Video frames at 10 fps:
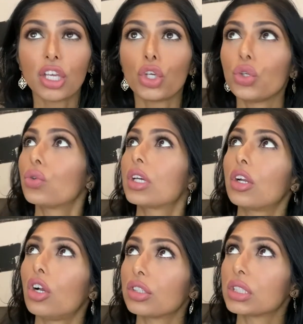You could
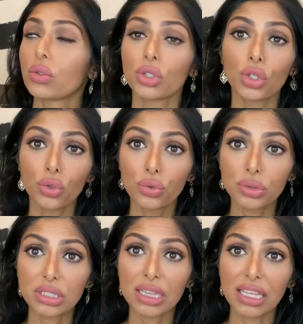also
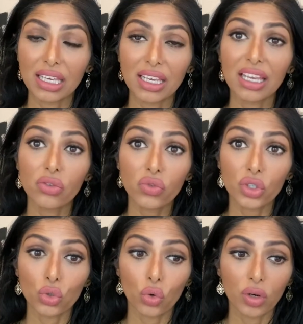use the
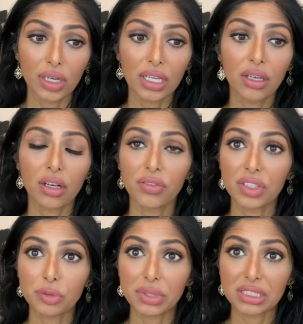inventory of
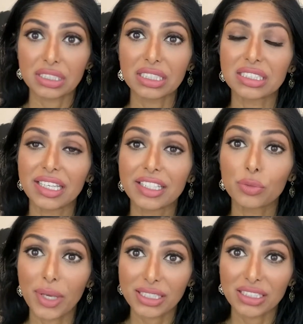these businesses, the
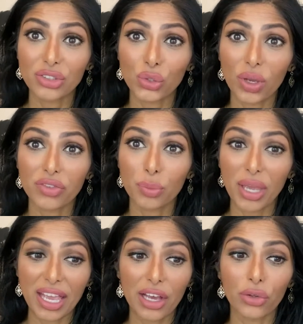expenses you have to
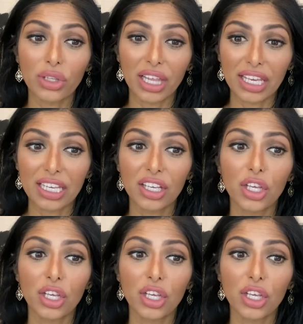pay out, like